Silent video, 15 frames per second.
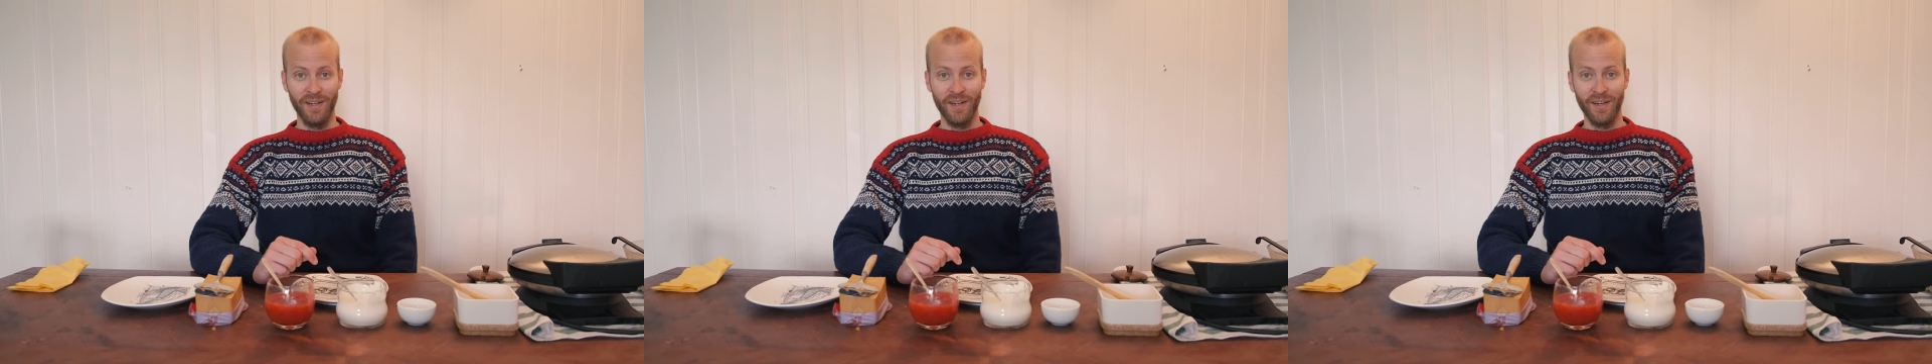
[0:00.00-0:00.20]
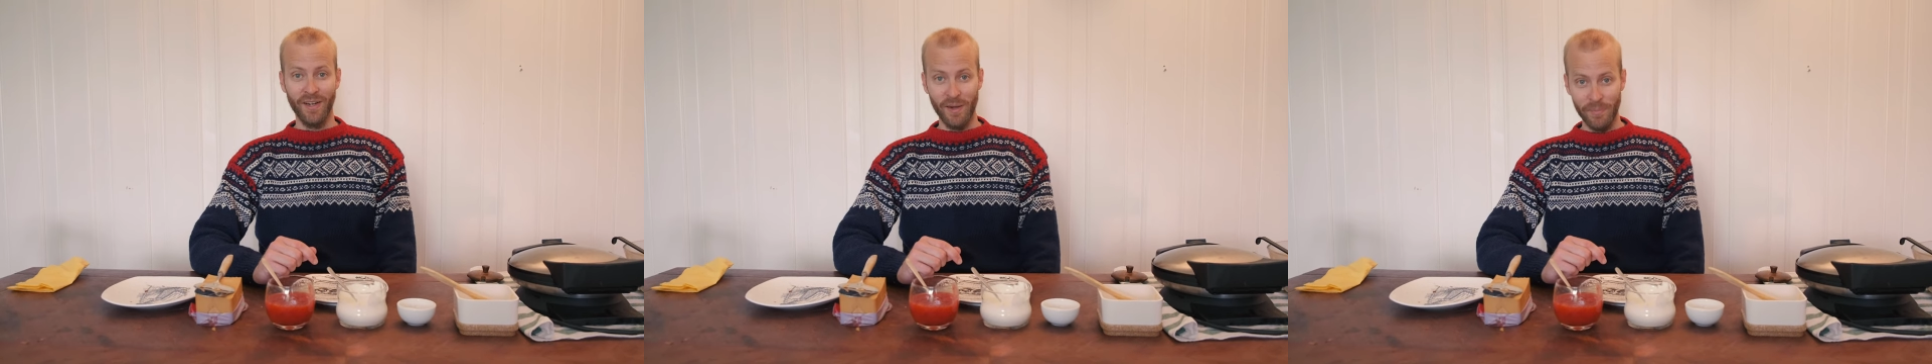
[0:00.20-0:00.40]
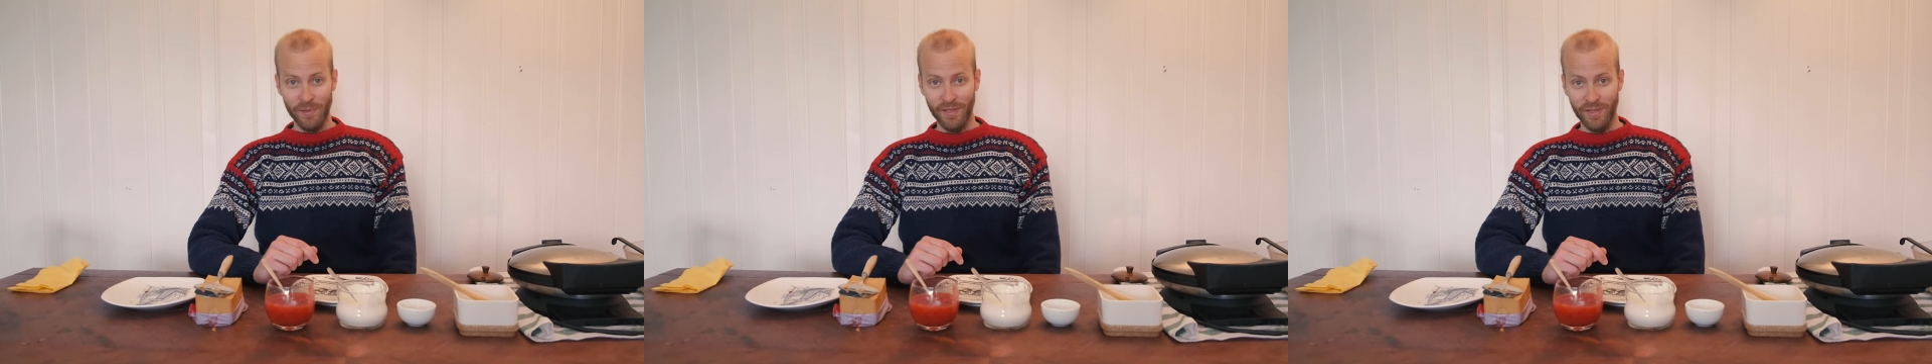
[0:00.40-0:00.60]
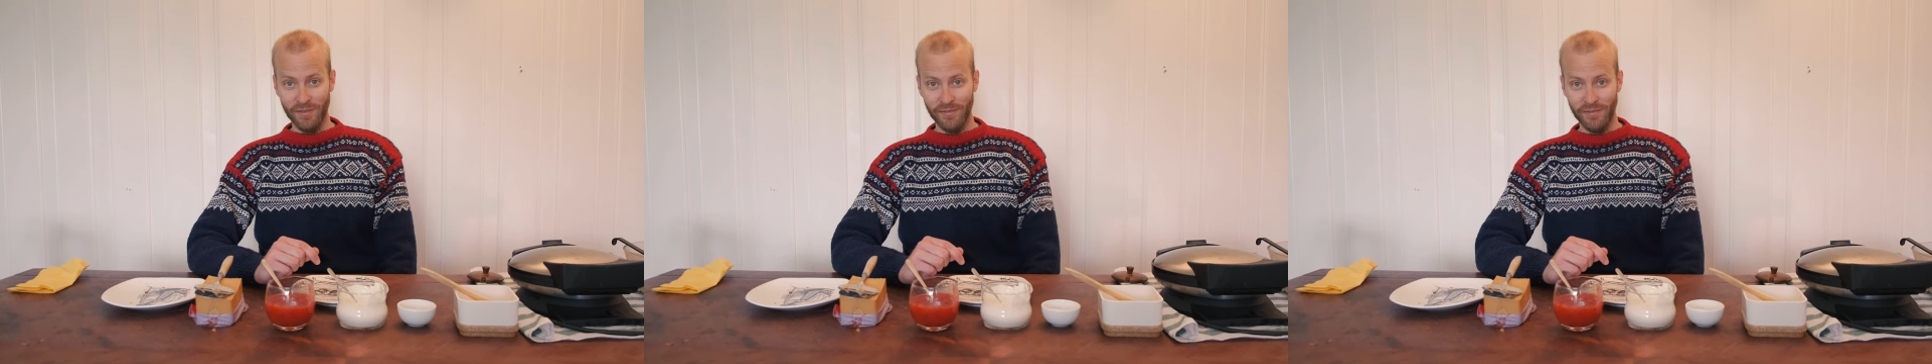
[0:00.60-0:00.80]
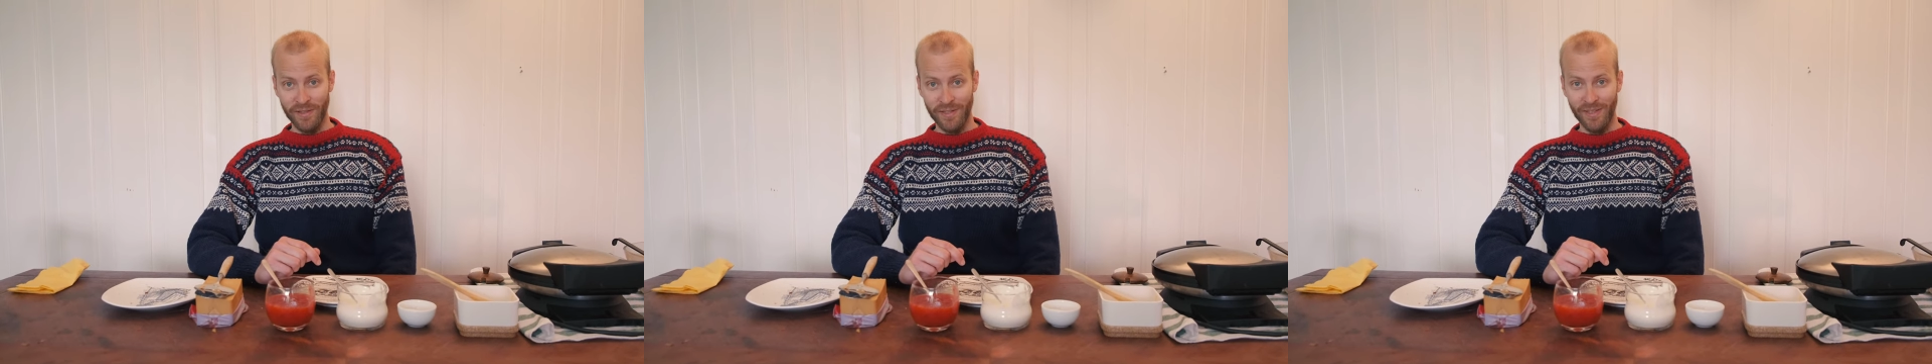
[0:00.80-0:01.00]
a couple
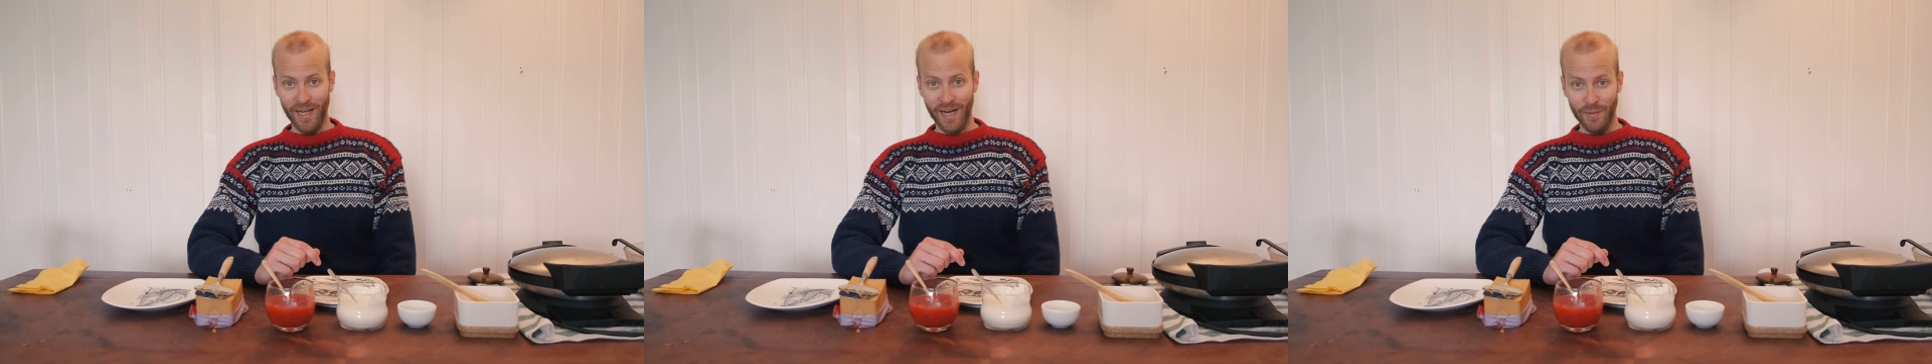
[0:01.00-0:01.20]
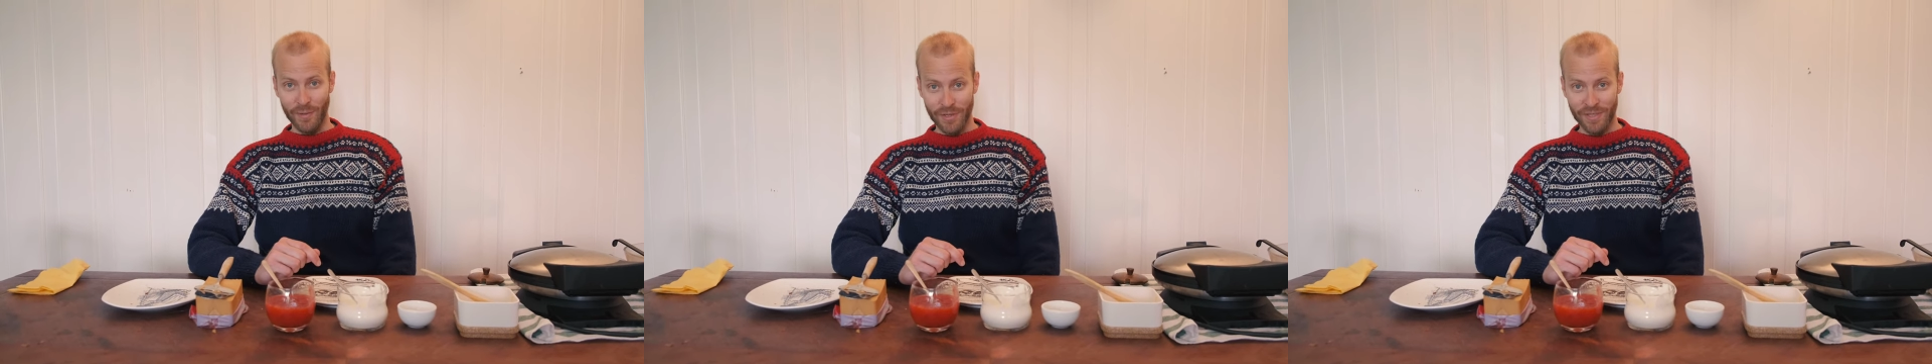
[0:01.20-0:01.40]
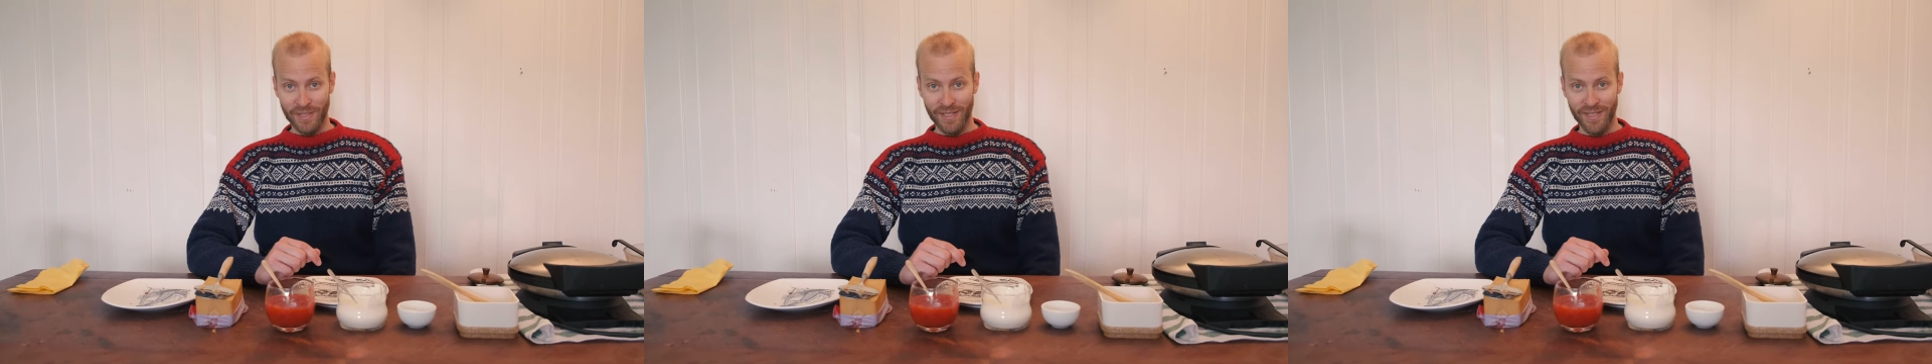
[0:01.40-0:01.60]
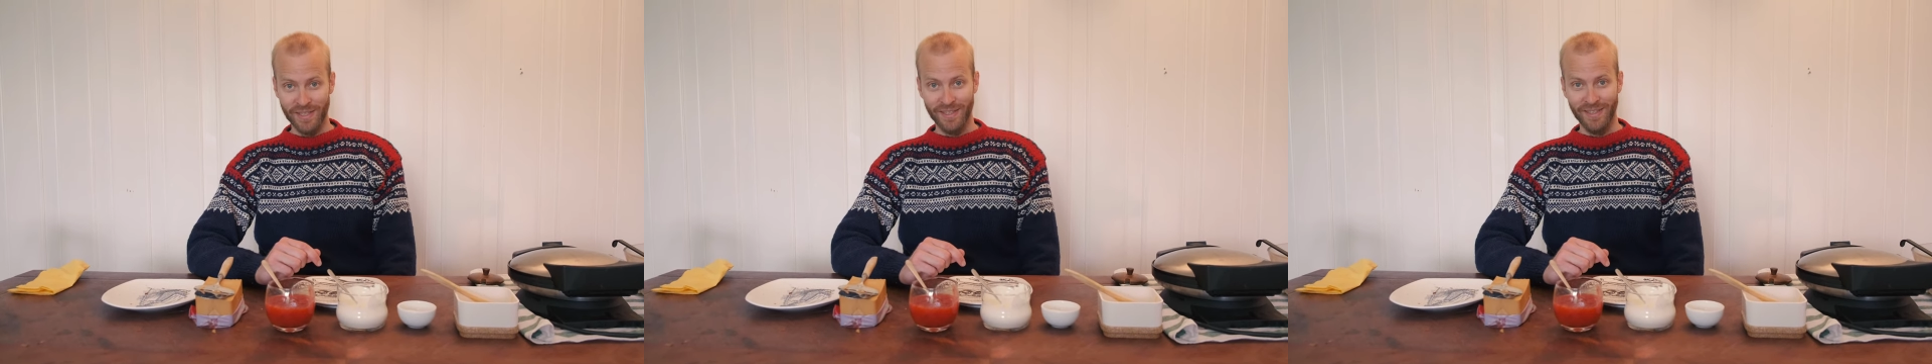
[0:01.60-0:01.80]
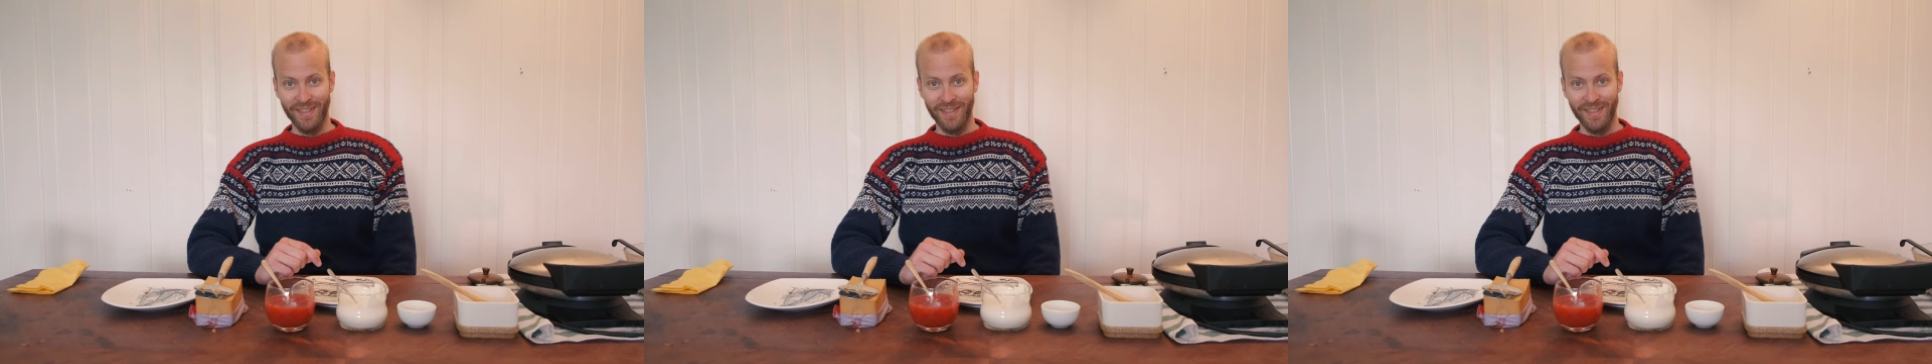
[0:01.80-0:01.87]
of uh, hours